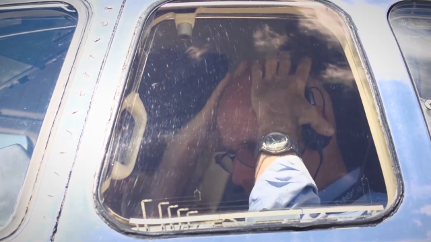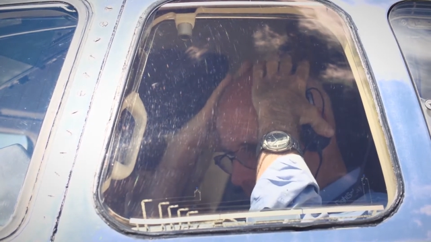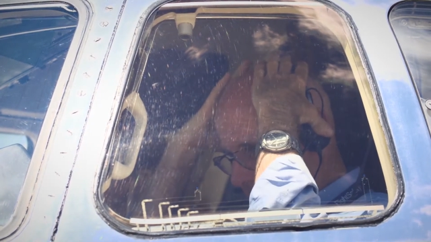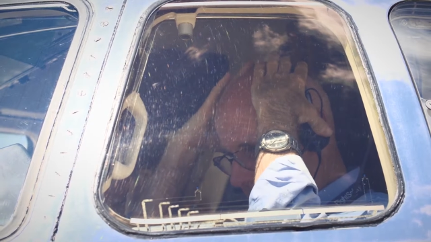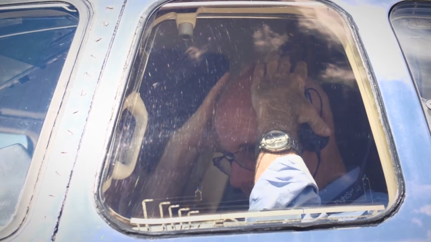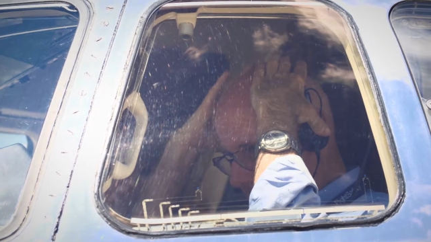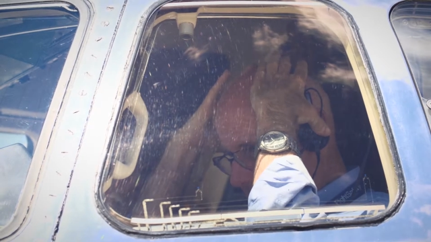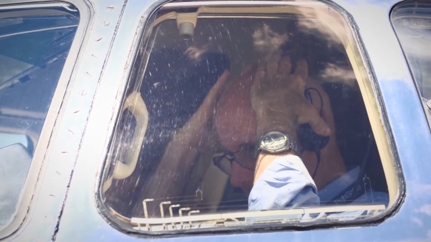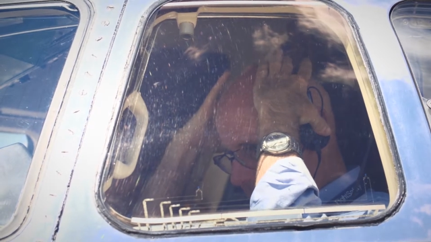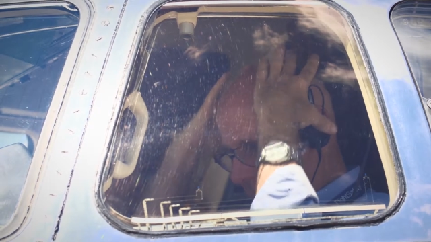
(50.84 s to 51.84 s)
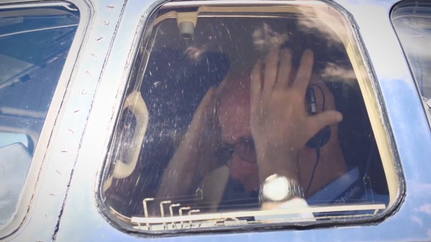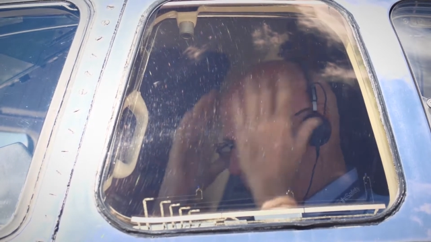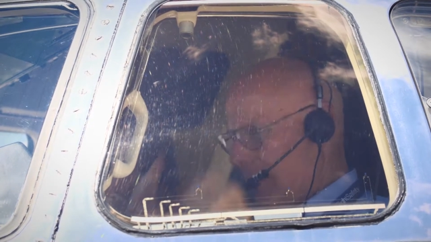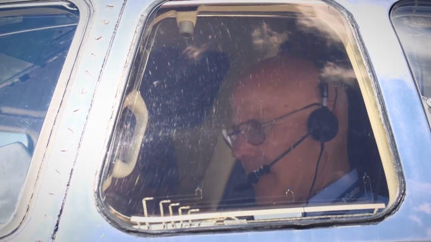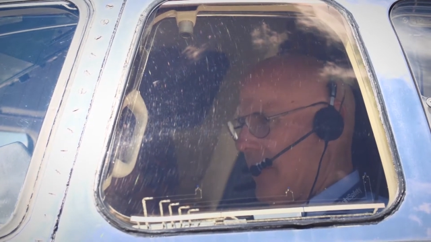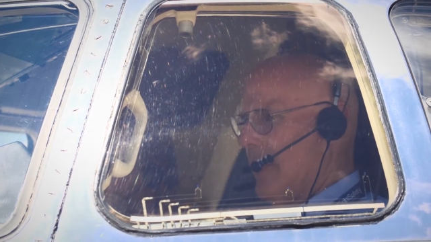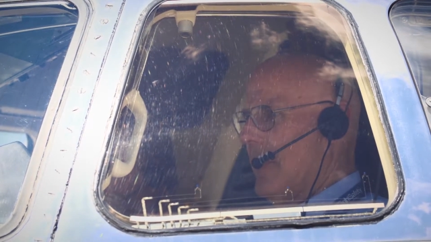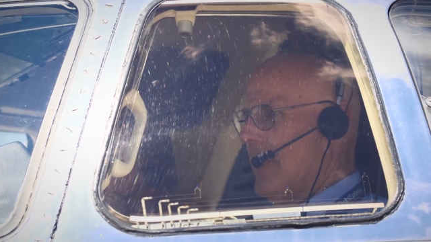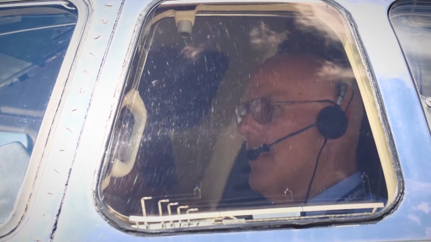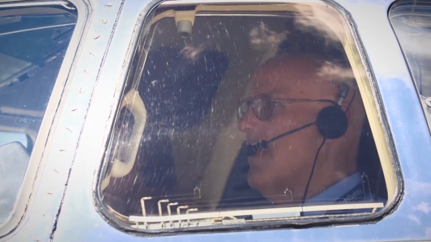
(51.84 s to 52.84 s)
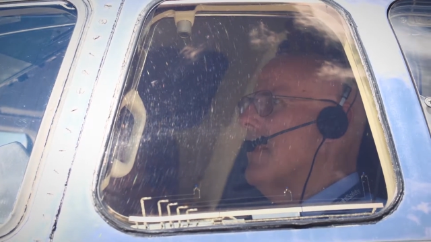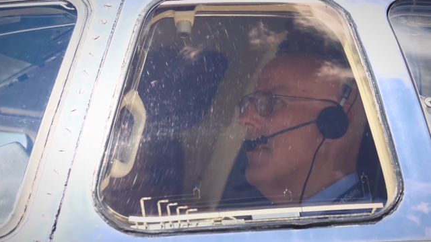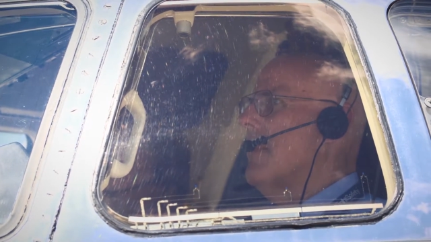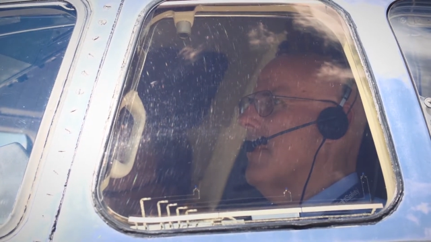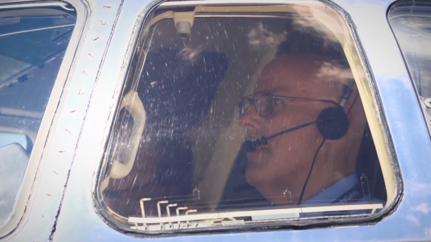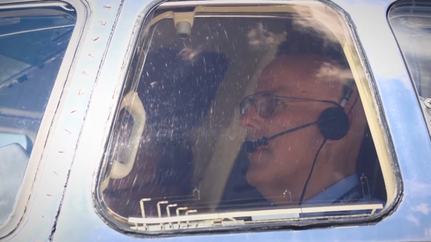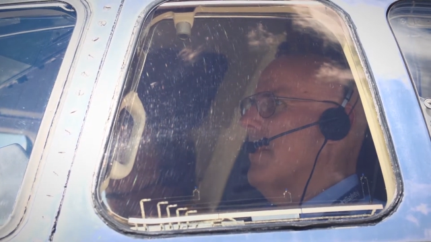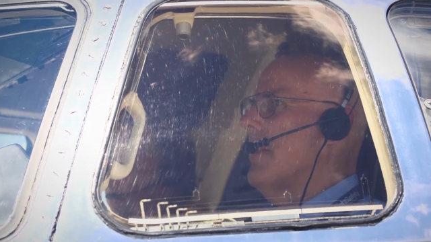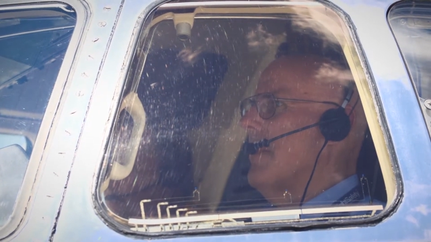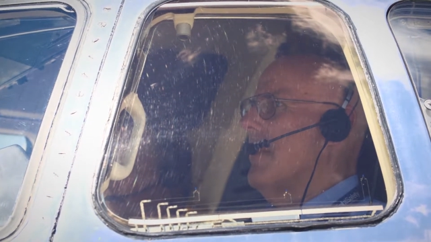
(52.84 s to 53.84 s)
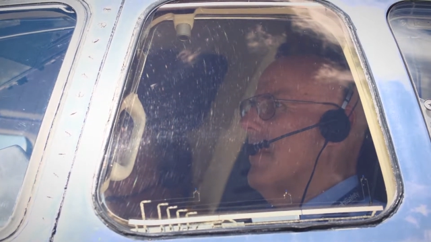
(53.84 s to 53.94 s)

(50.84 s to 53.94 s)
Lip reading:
Nobody's mouth can be seen.